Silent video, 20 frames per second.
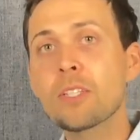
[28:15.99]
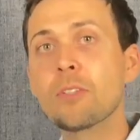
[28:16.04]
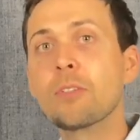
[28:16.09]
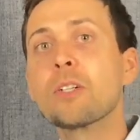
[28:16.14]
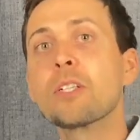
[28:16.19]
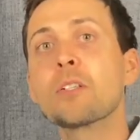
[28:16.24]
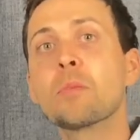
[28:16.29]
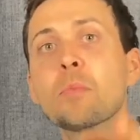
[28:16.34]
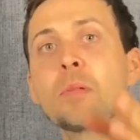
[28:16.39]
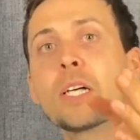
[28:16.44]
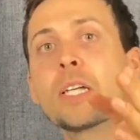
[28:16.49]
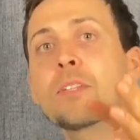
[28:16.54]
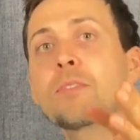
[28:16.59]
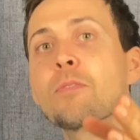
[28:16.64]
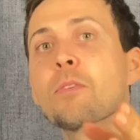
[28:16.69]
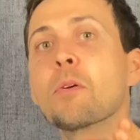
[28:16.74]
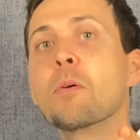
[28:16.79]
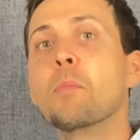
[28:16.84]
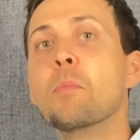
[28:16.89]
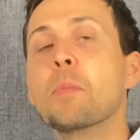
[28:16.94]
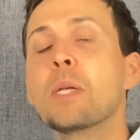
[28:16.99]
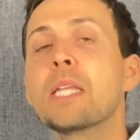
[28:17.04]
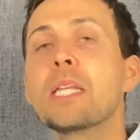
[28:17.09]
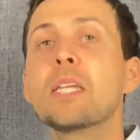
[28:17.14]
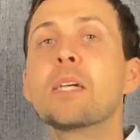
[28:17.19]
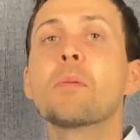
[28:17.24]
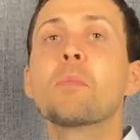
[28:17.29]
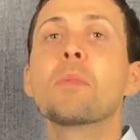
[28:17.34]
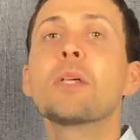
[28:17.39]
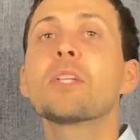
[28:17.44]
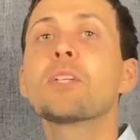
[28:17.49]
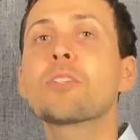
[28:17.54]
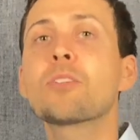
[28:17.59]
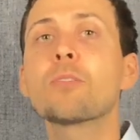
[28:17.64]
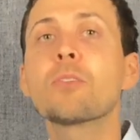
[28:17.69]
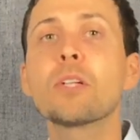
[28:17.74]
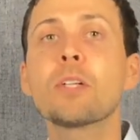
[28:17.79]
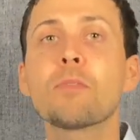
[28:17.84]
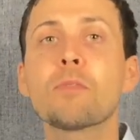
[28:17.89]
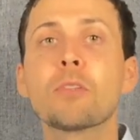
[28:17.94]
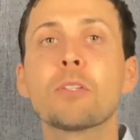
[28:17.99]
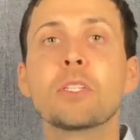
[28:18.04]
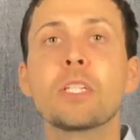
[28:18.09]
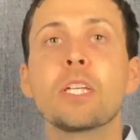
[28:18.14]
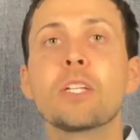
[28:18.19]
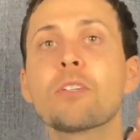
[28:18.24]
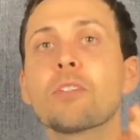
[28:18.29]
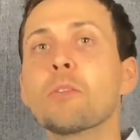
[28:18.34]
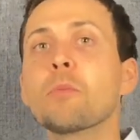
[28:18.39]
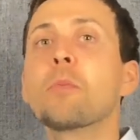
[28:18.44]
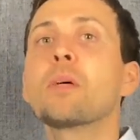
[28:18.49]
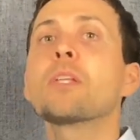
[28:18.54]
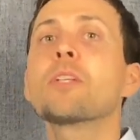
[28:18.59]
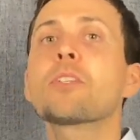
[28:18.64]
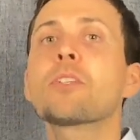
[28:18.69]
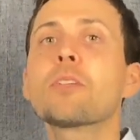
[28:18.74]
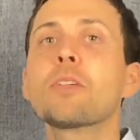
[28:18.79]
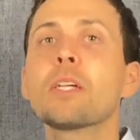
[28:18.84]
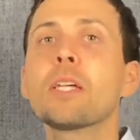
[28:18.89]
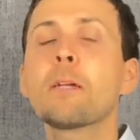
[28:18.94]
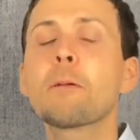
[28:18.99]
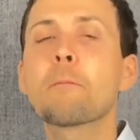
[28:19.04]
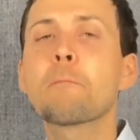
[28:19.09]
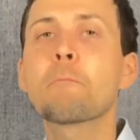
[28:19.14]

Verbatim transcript: There is a place for media ministry, for digital ministry.